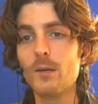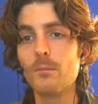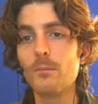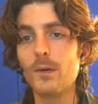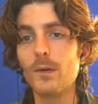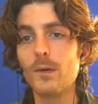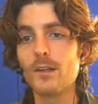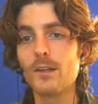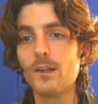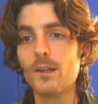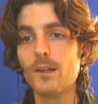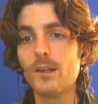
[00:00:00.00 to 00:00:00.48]

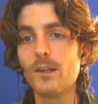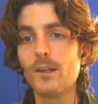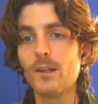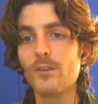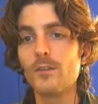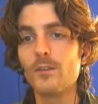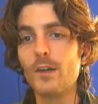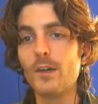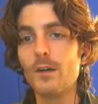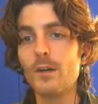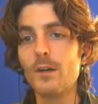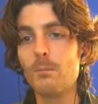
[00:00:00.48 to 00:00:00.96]
but
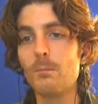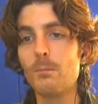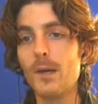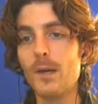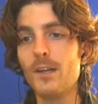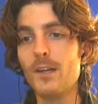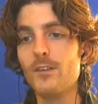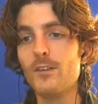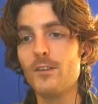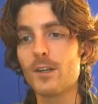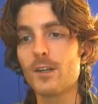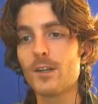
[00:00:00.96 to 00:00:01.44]
the very
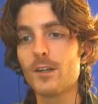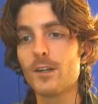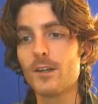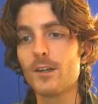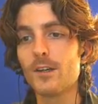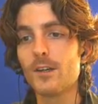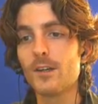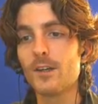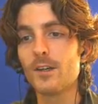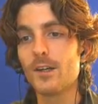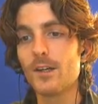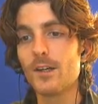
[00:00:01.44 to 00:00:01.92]
basic
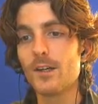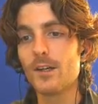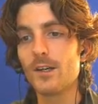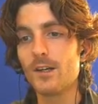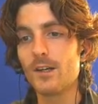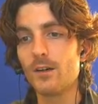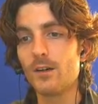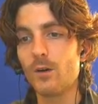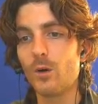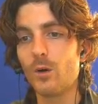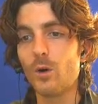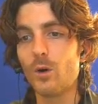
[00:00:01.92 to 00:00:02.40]

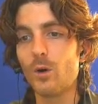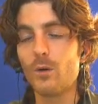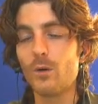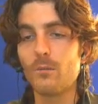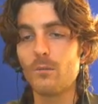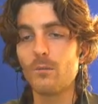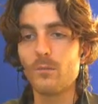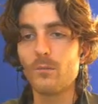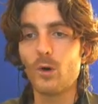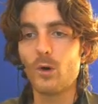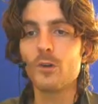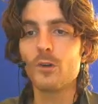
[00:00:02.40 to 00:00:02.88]

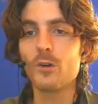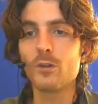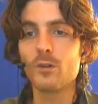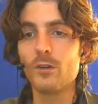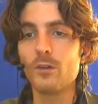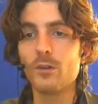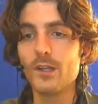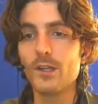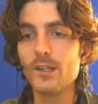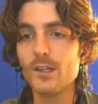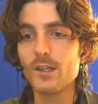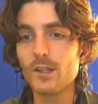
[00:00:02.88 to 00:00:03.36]
audio
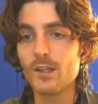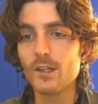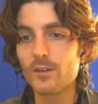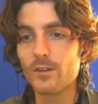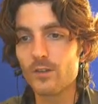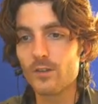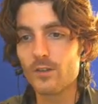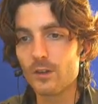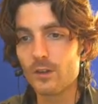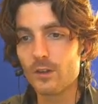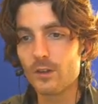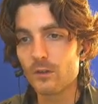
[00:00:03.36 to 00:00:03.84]
linking,
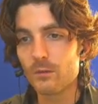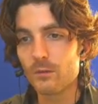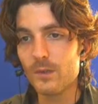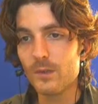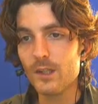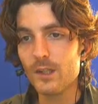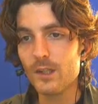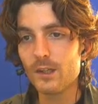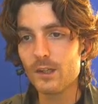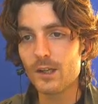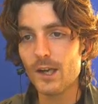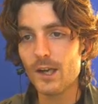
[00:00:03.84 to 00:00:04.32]
so to
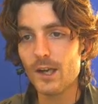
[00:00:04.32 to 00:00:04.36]
speak,